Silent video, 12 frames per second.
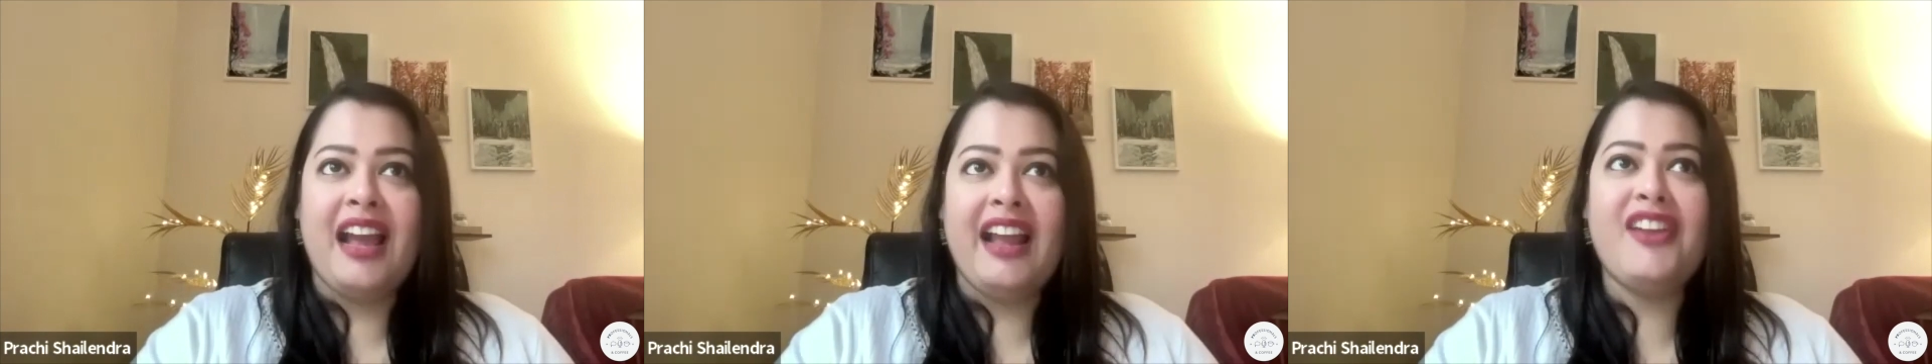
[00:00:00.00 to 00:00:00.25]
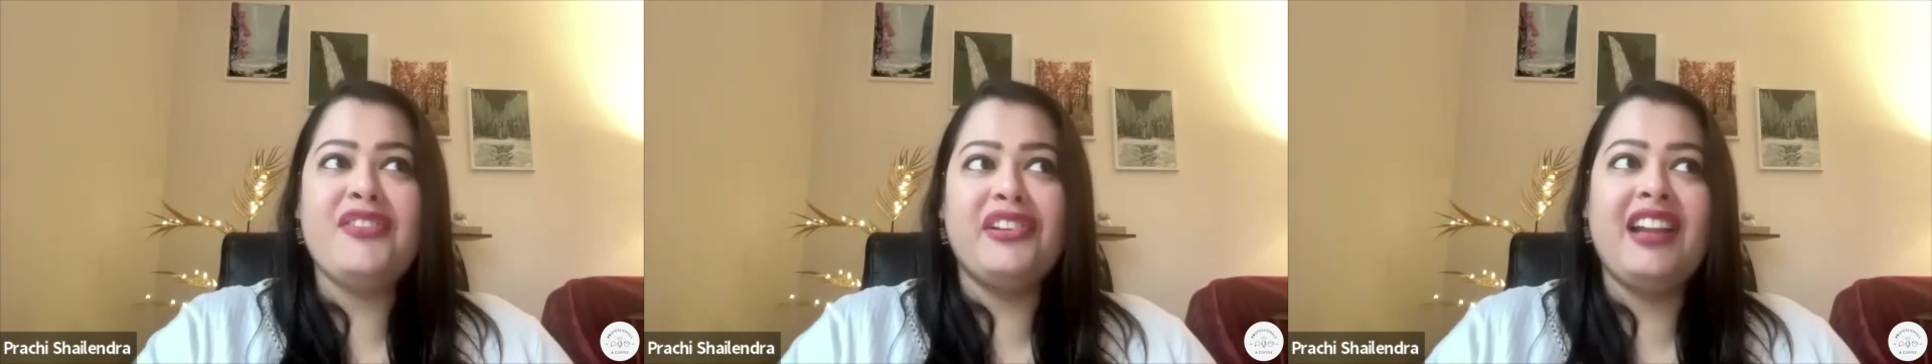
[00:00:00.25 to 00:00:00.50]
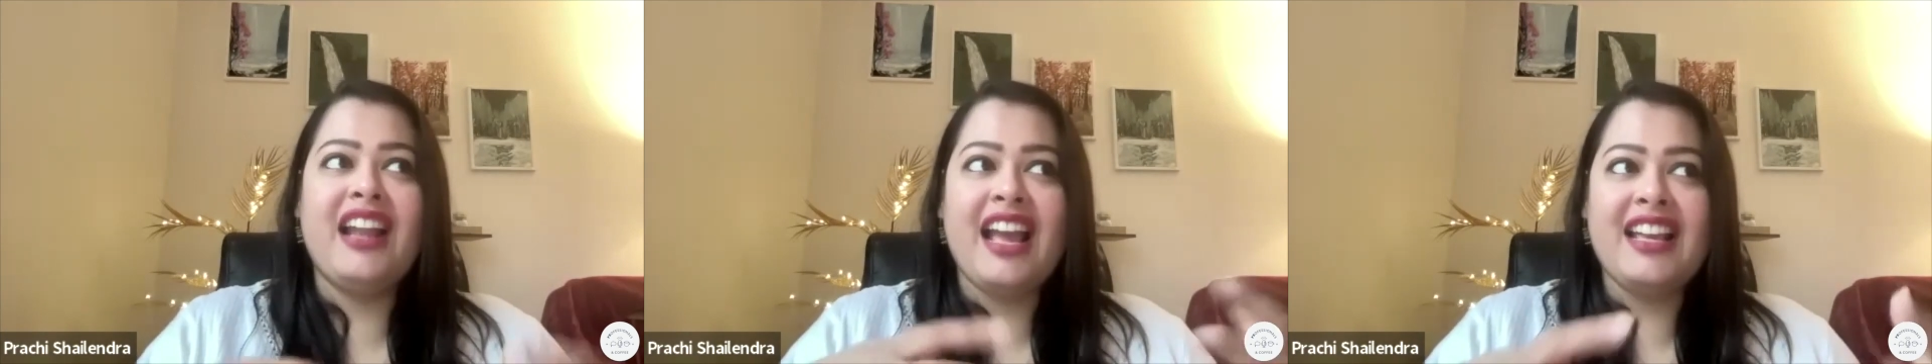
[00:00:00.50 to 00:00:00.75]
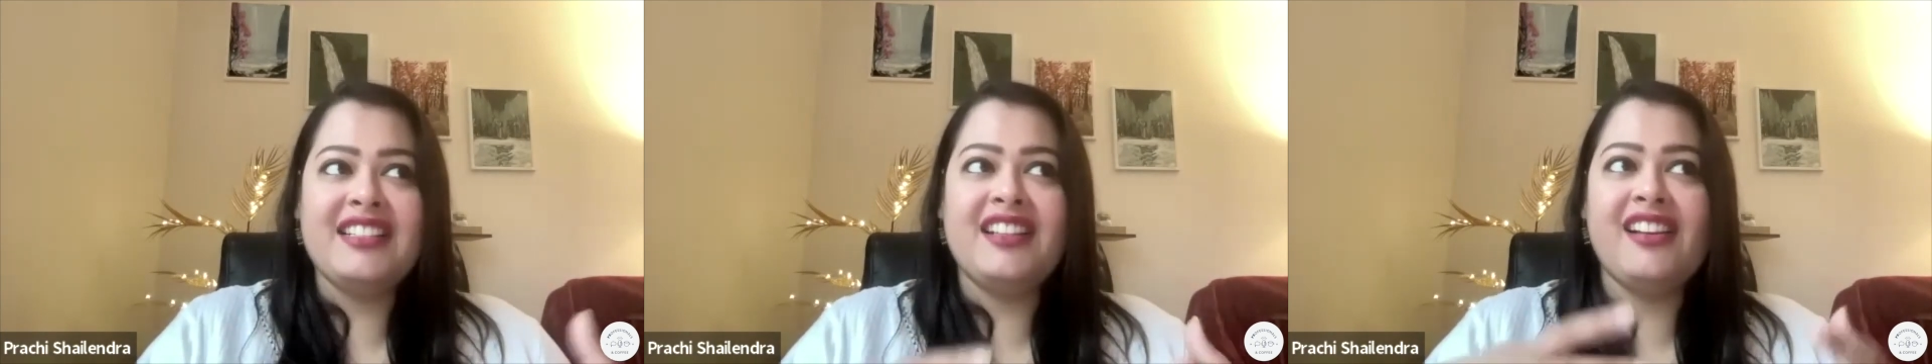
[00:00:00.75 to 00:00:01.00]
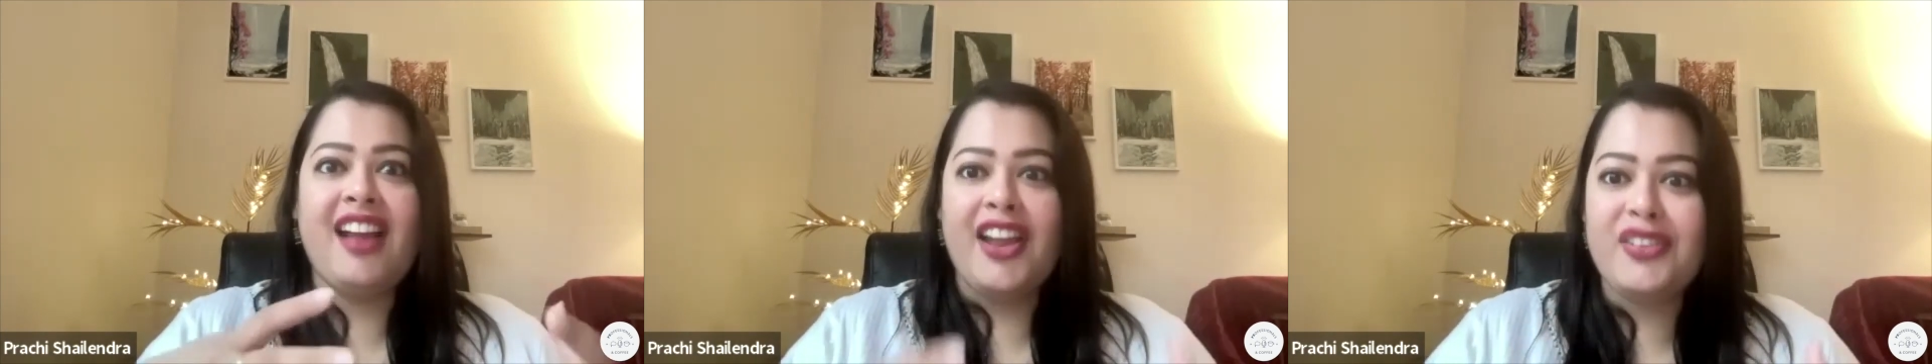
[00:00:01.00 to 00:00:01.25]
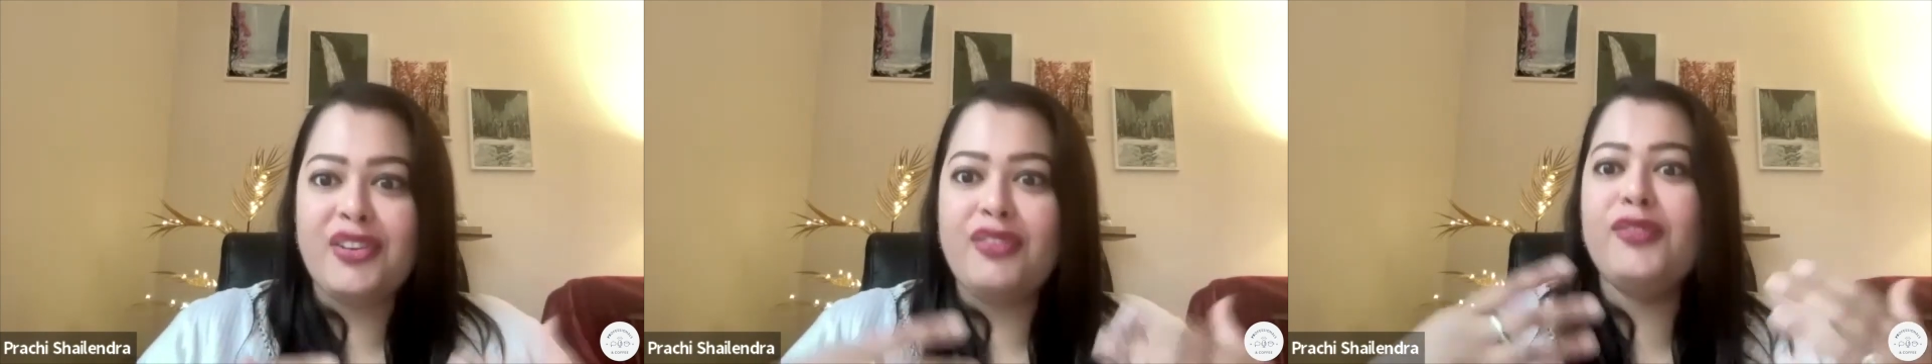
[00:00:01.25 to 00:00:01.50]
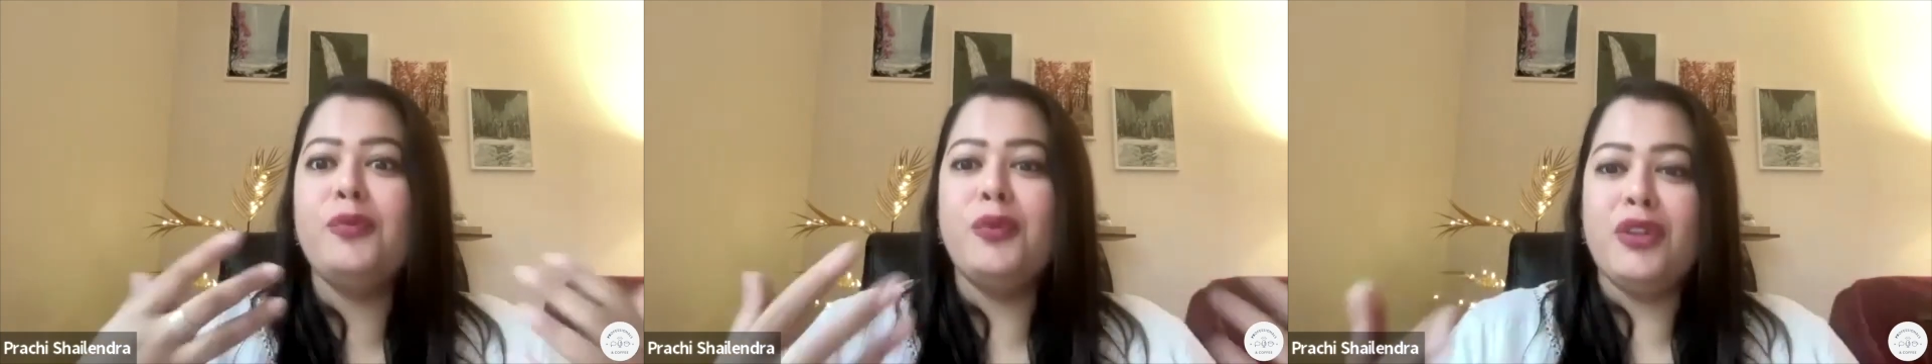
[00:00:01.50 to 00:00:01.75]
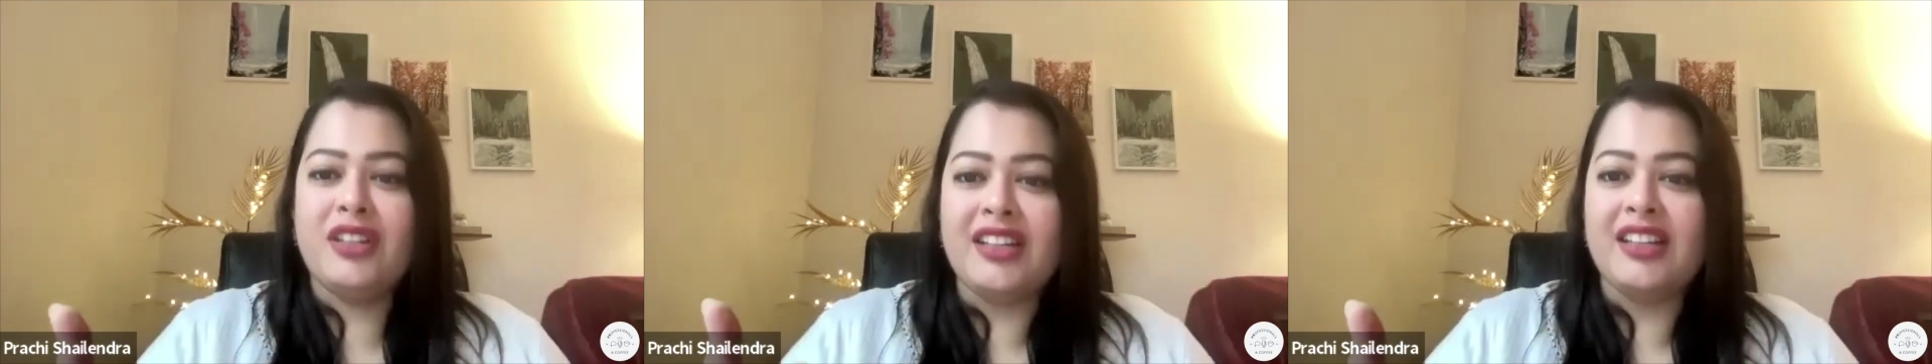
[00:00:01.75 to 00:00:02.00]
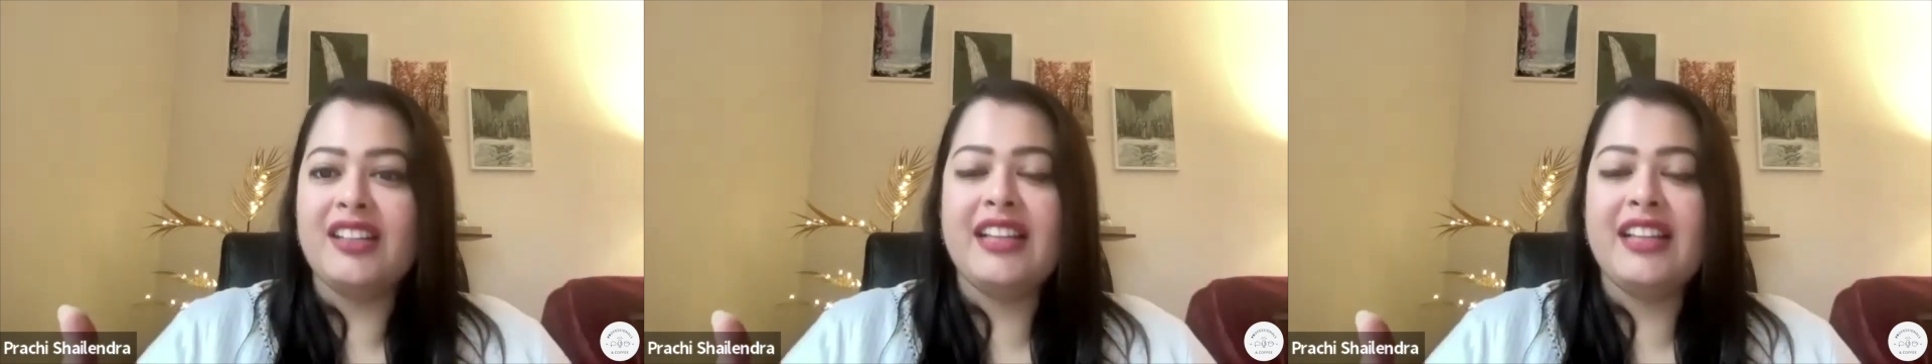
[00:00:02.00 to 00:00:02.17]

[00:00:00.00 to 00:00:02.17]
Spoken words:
I realized the kind of work